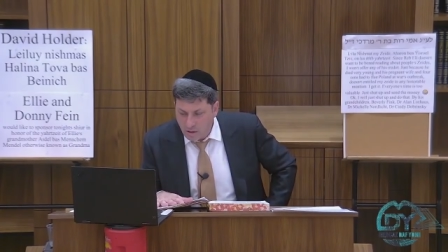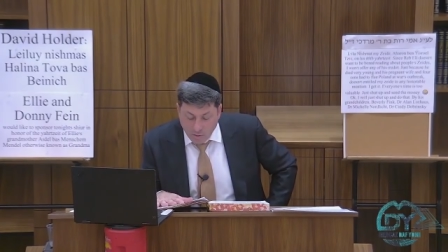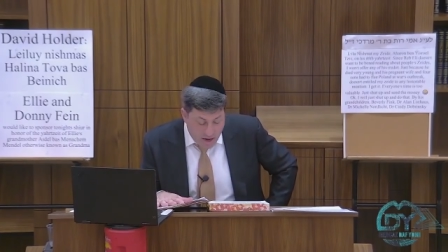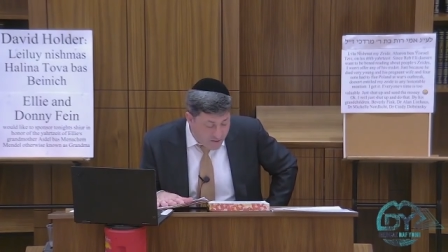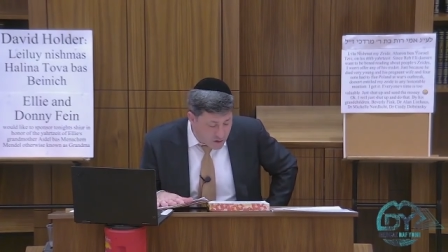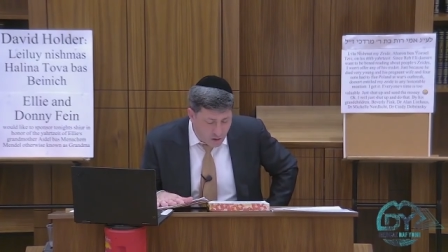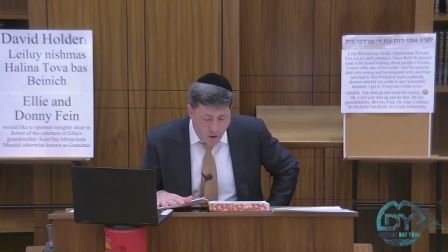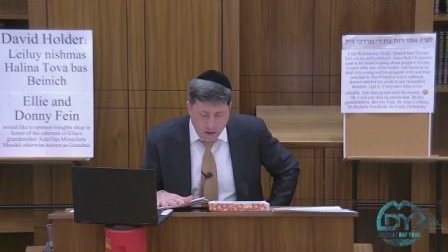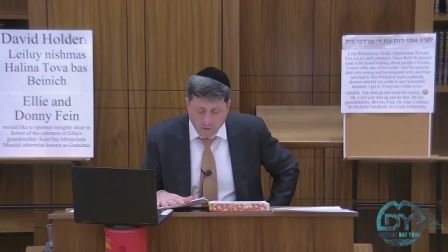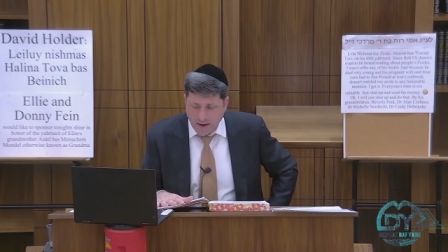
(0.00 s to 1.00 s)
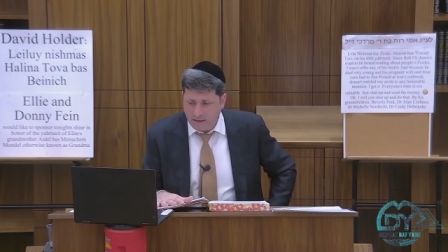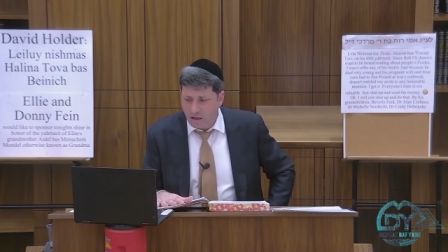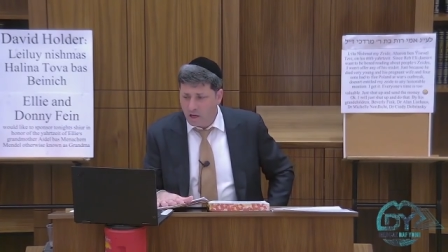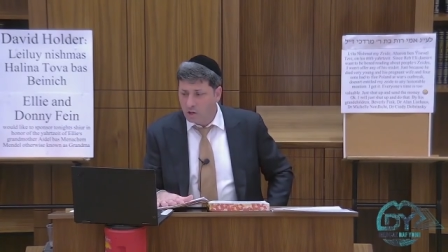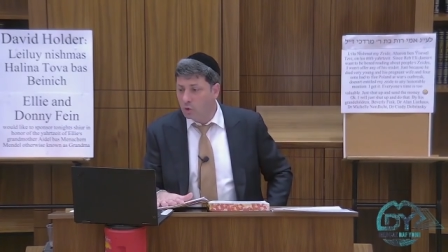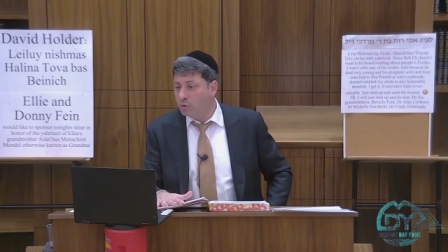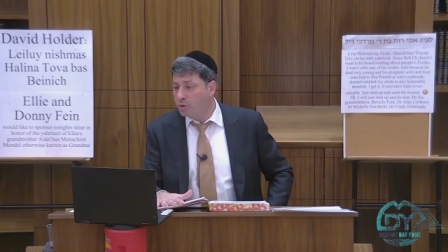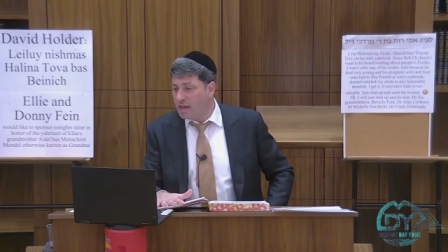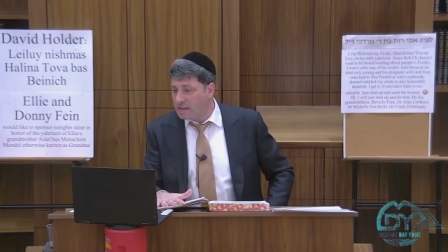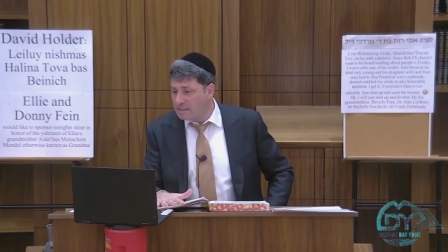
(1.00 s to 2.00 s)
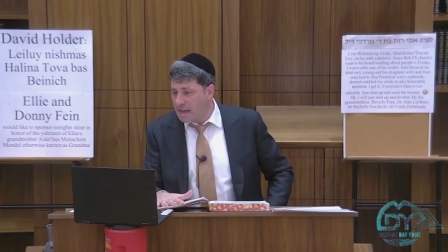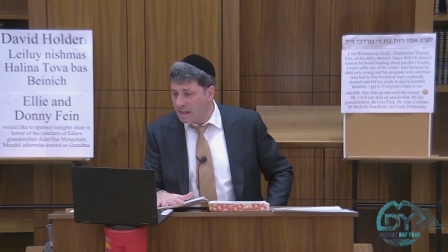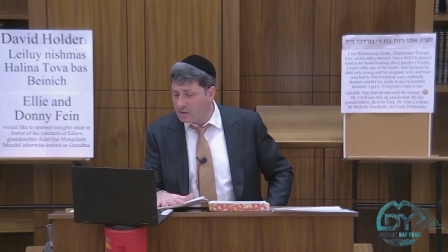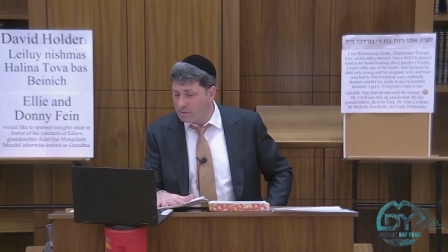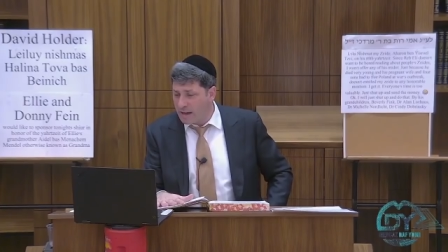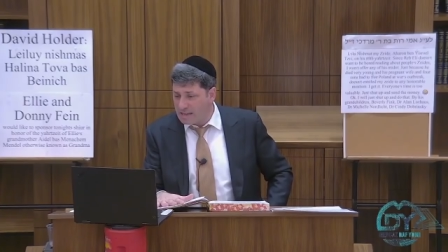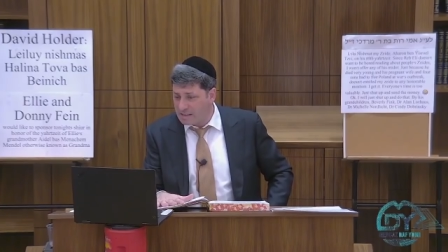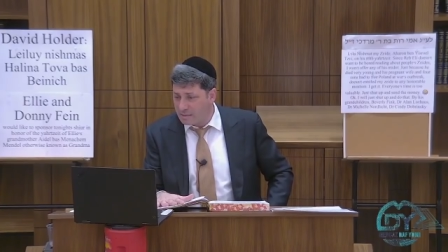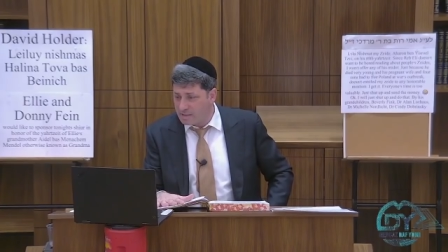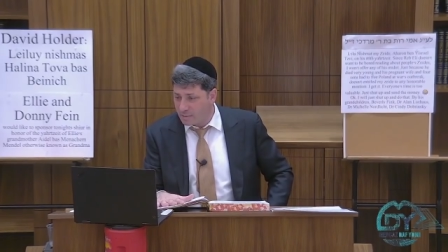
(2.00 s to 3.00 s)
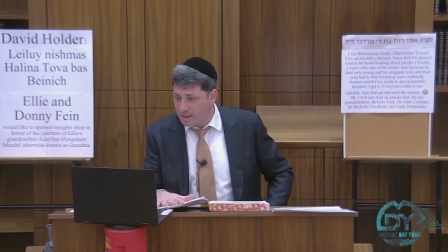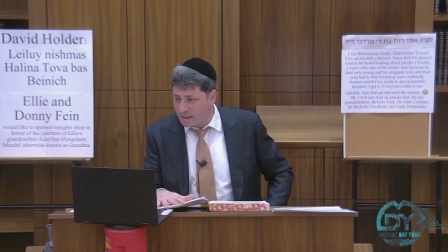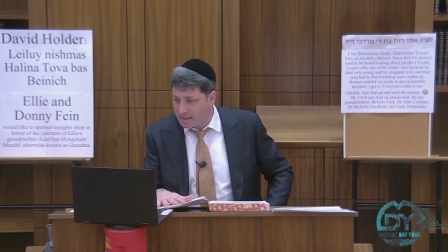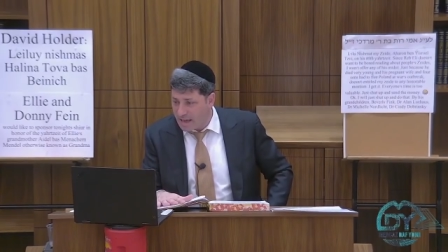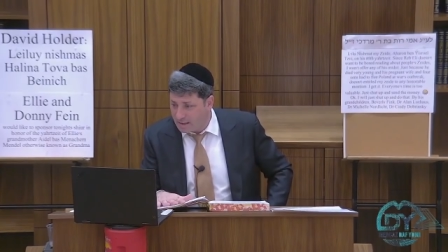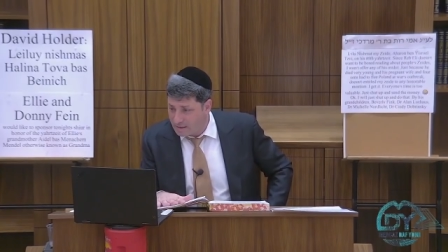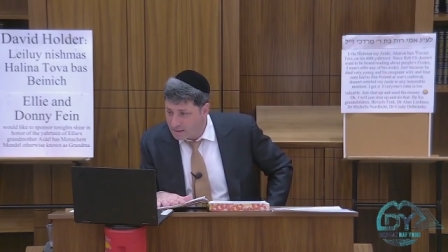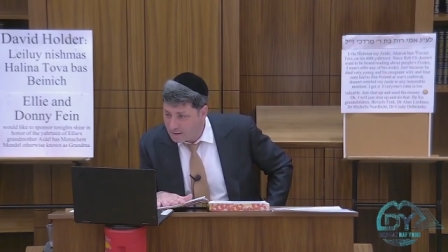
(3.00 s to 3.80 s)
Whatever it costs, right? two, three thousand dollars, he him something like that.